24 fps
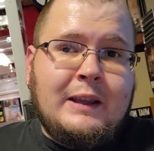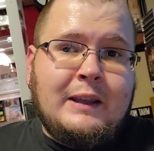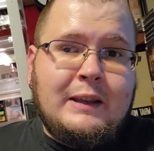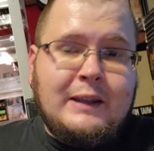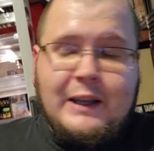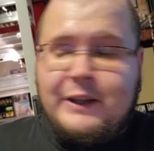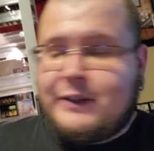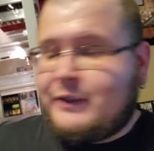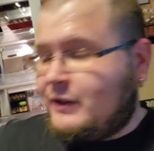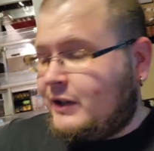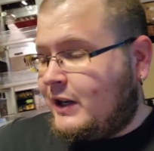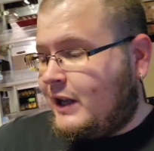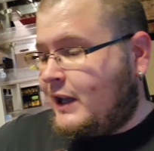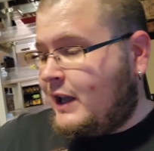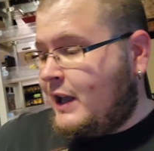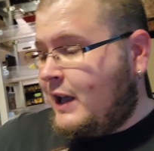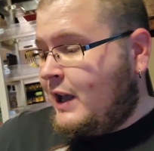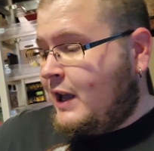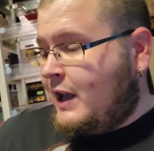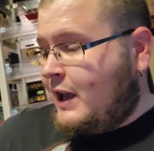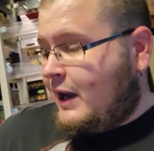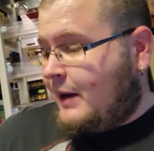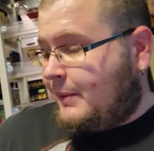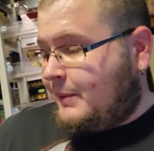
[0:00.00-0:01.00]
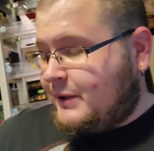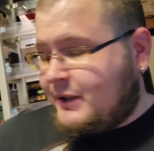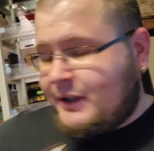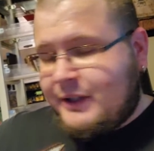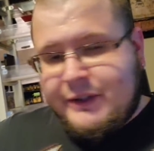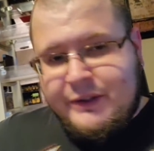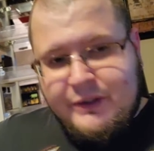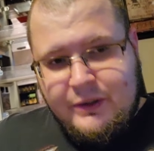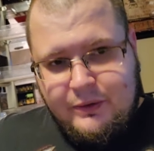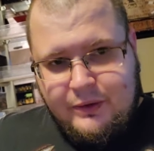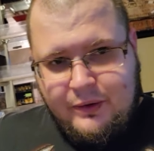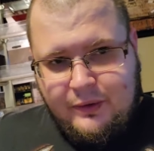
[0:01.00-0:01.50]
yesterday, I went to
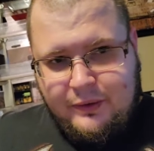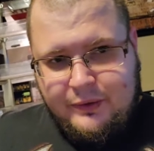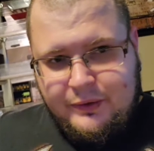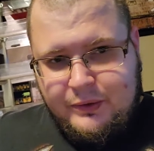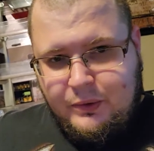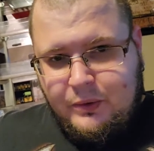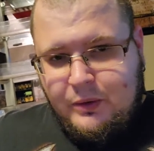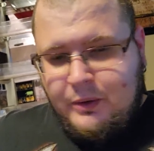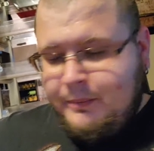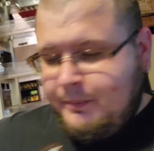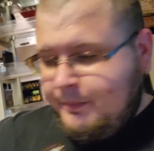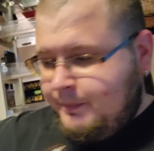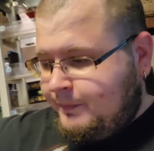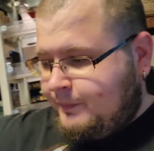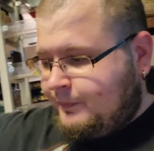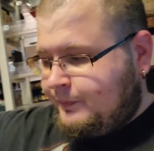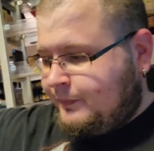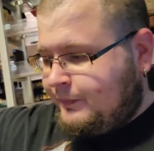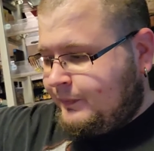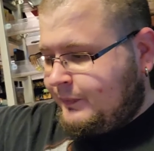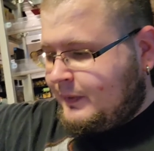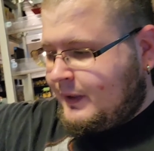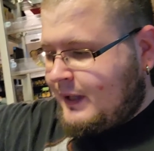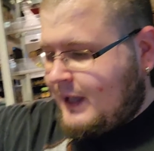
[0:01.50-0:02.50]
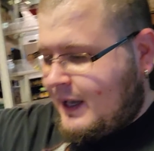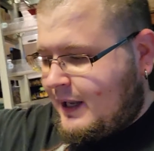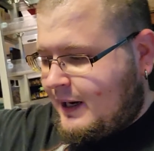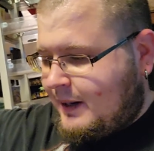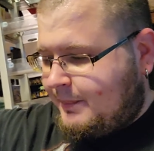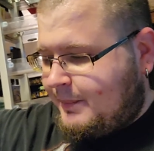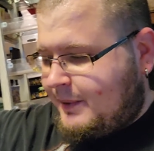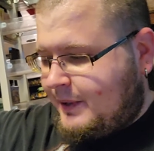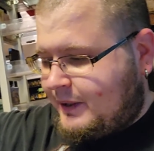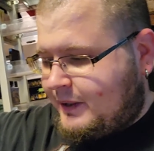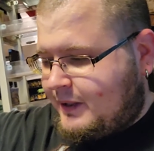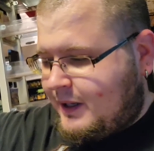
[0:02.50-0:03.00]
this new thrift store and I
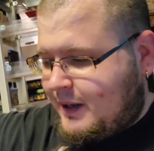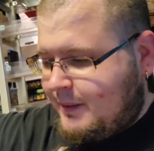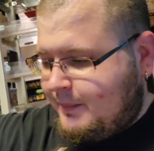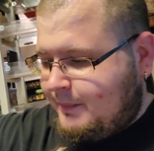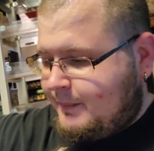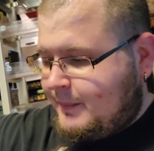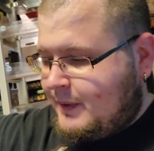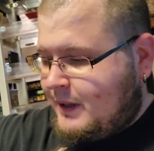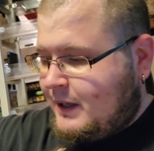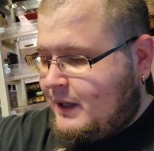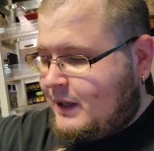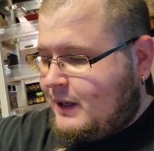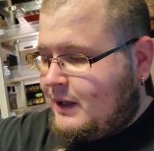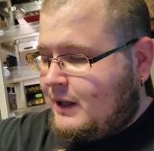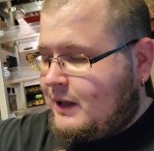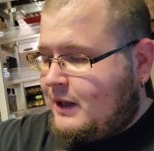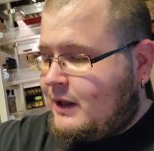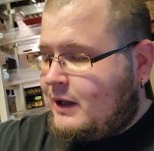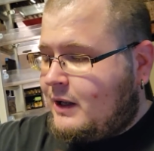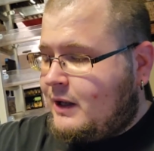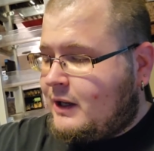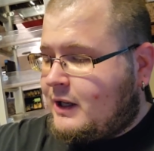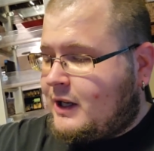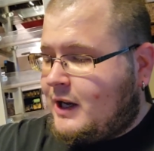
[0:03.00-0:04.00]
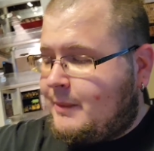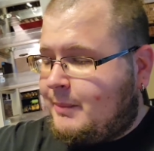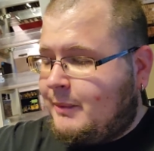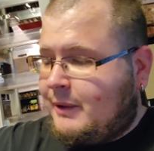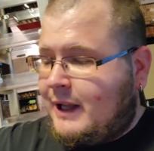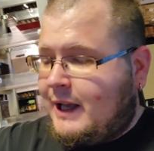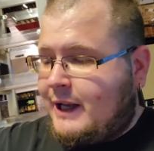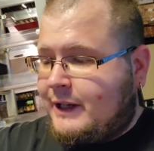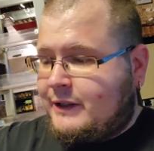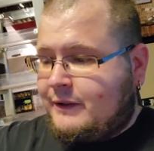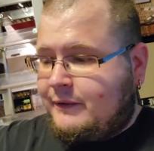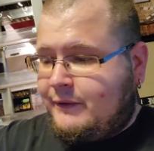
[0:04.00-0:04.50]
picked up a
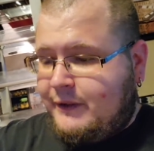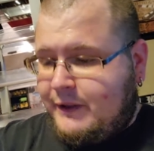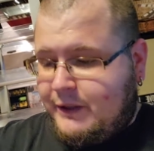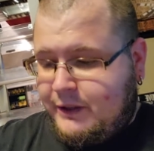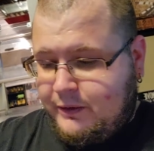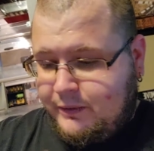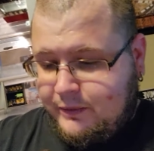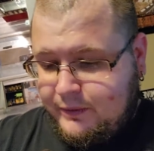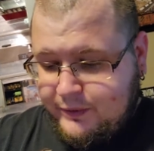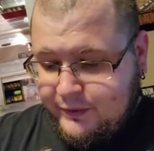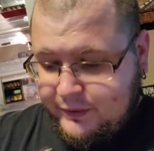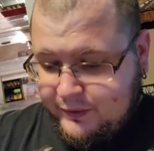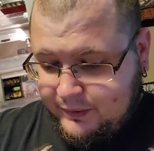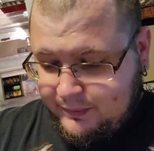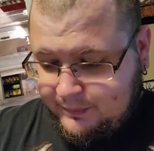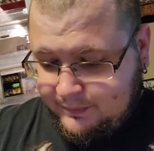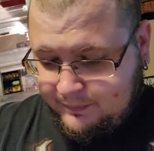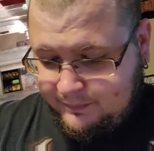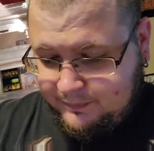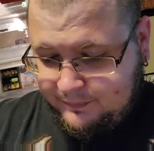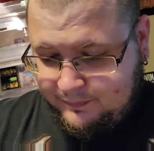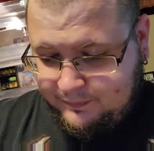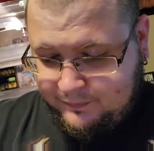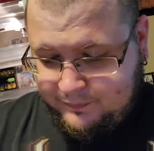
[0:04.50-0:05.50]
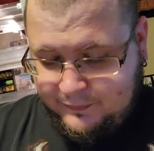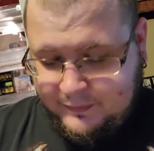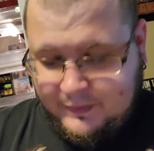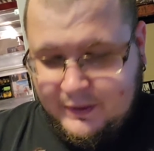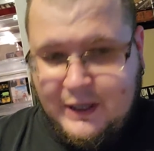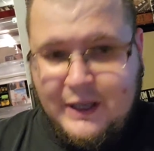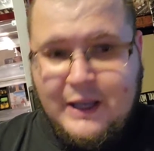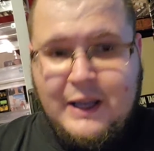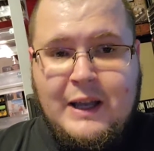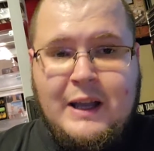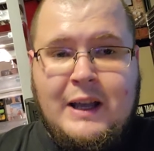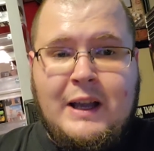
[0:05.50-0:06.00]
couple action figures.
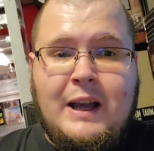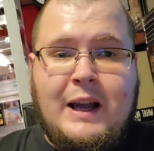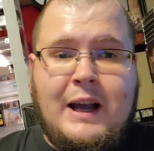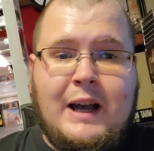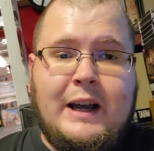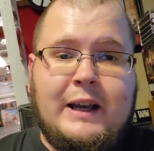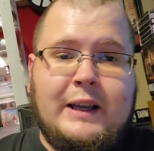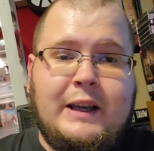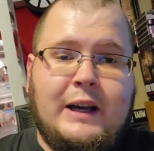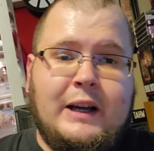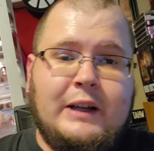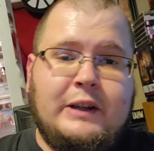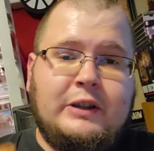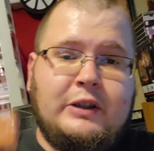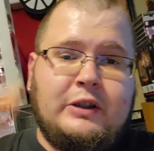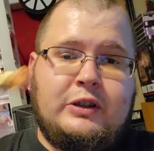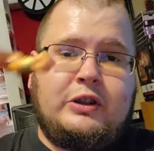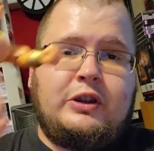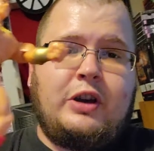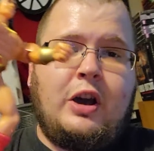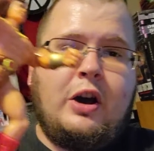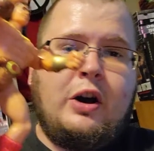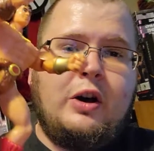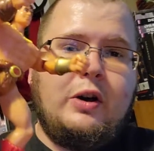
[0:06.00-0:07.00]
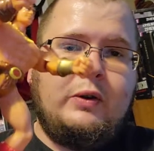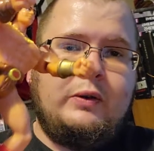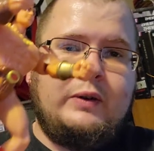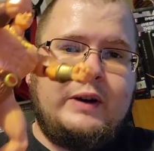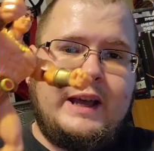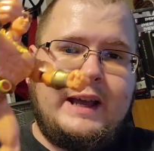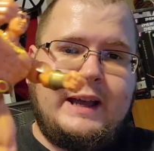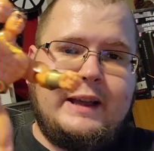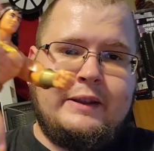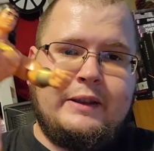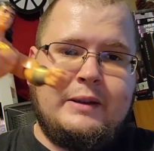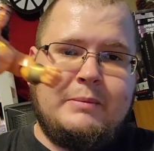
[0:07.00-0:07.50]
I got
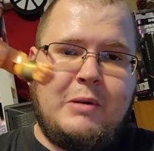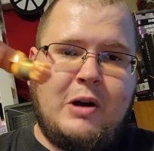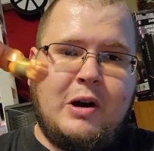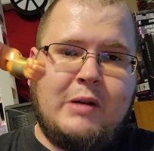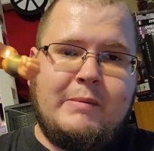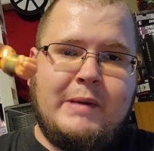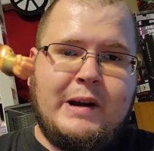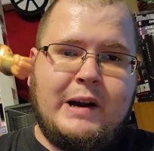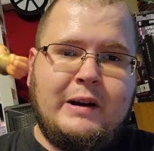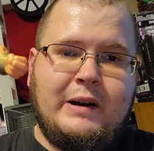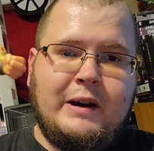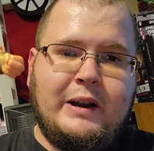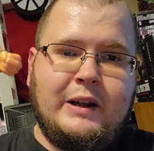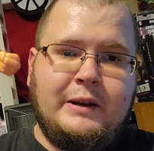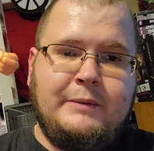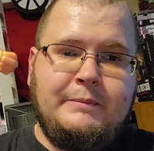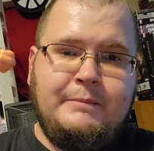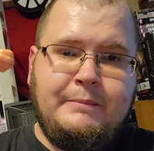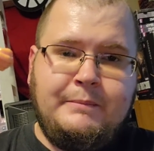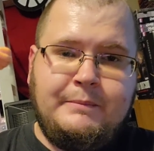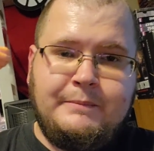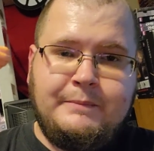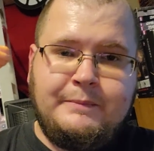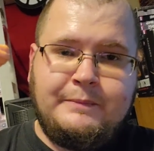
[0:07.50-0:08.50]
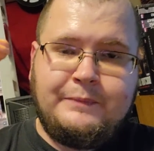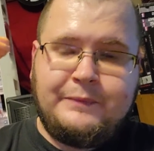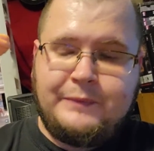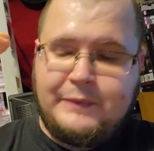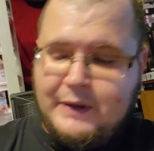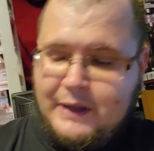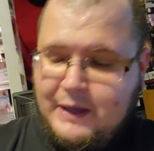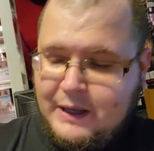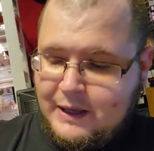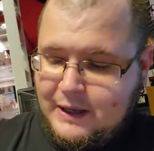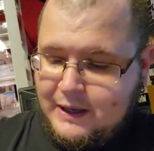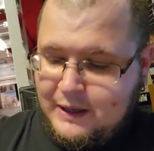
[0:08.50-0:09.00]
Conan the Barbarian,
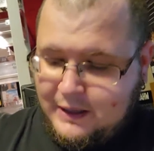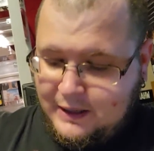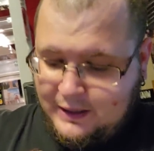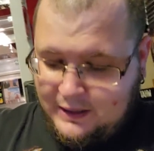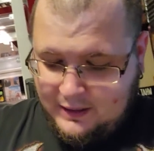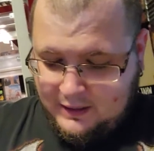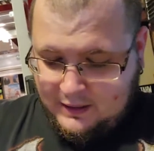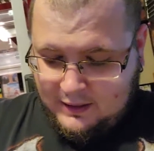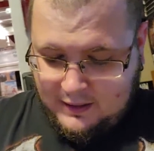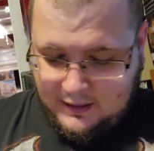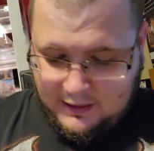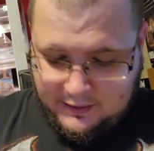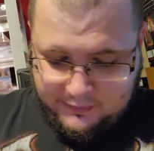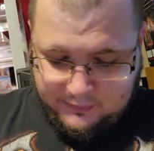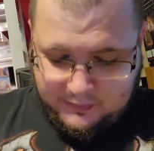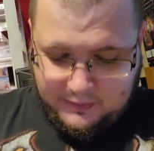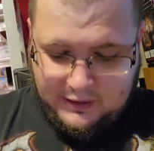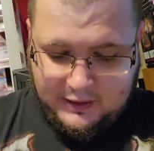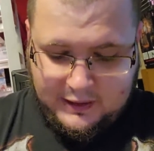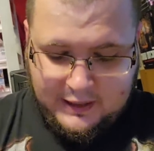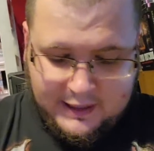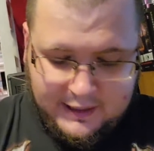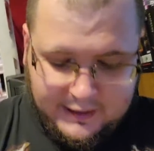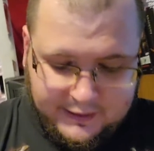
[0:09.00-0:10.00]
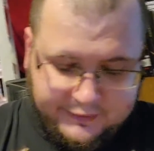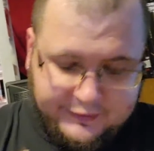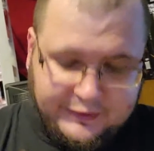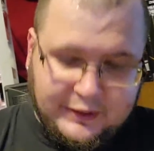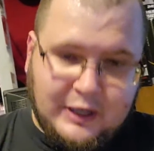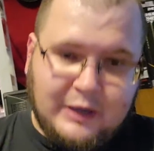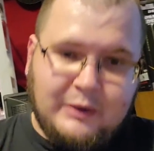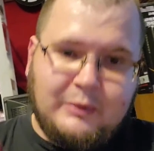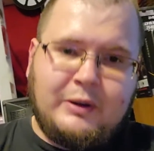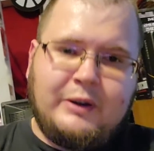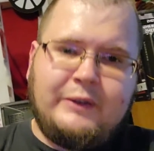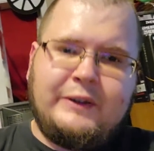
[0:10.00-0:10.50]
as well as
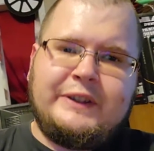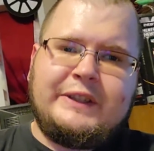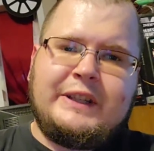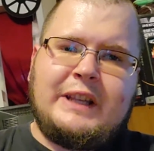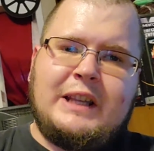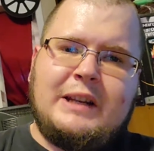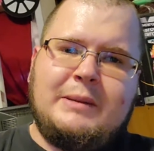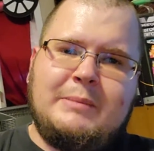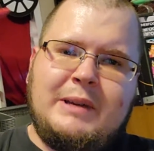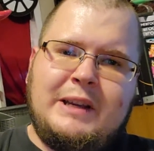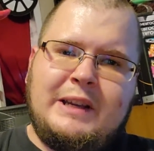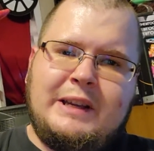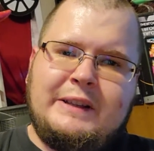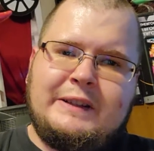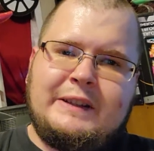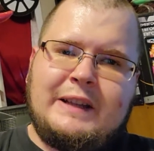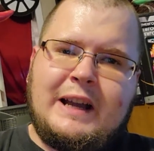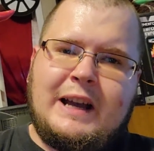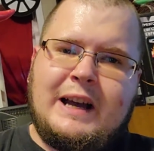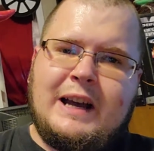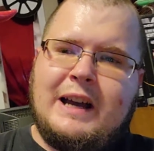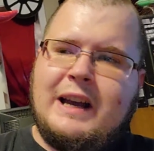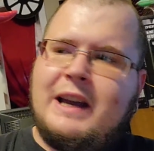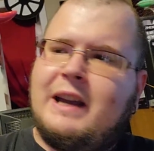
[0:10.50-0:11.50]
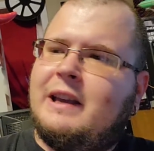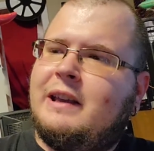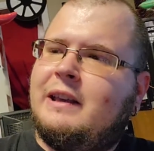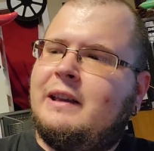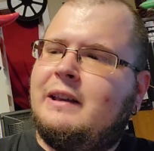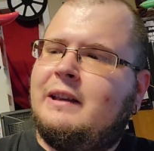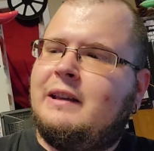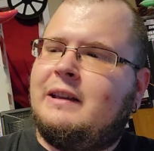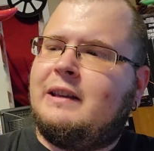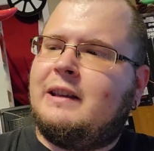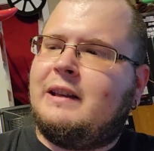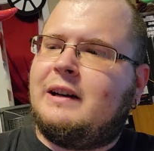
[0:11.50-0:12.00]
one of his enemies.
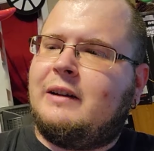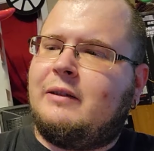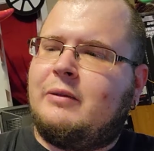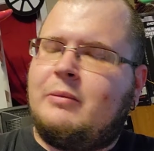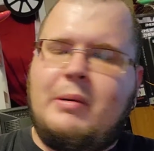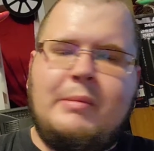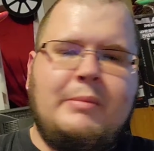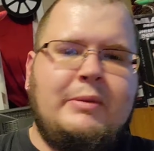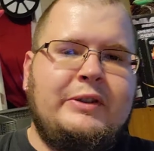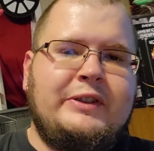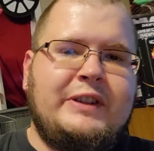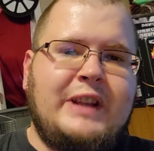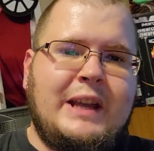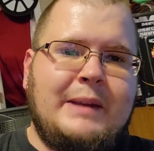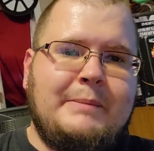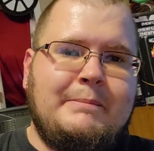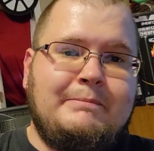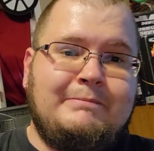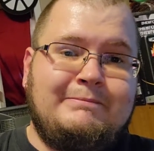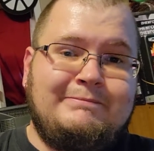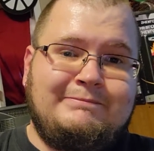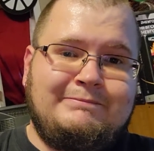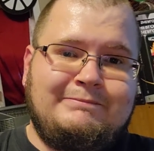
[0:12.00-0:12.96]
I cannot remember his name.